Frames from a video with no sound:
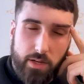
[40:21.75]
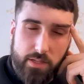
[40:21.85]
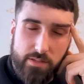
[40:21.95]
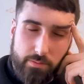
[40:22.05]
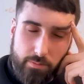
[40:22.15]

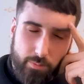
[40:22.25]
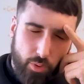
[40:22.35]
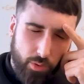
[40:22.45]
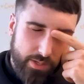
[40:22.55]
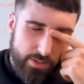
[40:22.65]
it's
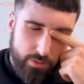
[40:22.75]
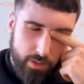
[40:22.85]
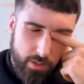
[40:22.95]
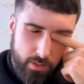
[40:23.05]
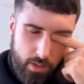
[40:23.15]
poorly
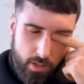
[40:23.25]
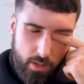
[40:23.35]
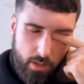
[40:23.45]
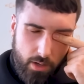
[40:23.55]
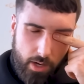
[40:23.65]
suited?
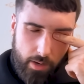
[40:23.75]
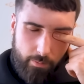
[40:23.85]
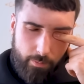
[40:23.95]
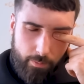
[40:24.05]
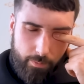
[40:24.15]

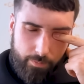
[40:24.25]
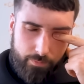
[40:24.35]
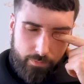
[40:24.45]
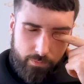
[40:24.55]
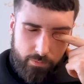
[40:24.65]
I'm
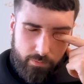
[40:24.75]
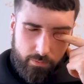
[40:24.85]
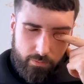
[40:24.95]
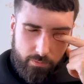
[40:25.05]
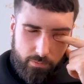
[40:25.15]

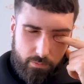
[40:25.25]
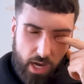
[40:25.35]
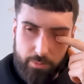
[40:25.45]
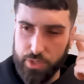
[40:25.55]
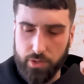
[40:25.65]

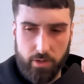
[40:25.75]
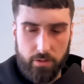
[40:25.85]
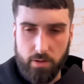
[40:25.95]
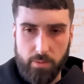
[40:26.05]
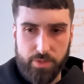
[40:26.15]

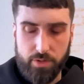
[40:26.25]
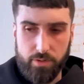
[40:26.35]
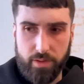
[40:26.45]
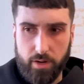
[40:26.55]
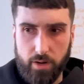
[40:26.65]
sure
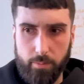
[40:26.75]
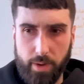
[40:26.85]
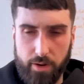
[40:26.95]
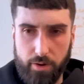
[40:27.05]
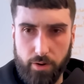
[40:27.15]
that there are
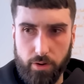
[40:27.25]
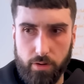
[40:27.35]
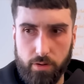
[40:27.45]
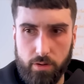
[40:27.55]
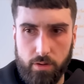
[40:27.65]

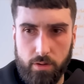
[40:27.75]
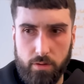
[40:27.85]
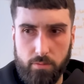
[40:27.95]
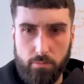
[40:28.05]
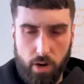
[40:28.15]
better
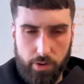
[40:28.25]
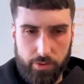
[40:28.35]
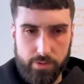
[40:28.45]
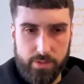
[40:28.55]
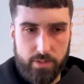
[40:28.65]

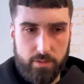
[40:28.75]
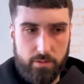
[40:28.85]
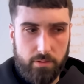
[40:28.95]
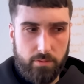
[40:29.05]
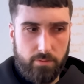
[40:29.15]
models
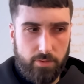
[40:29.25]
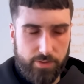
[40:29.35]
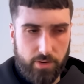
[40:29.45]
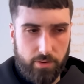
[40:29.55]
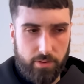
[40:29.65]
for
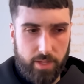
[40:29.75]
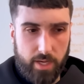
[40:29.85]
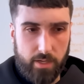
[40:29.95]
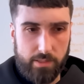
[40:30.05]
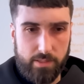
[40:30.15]
certain
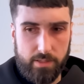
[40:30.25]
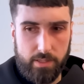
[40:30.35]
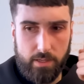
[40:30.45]
things,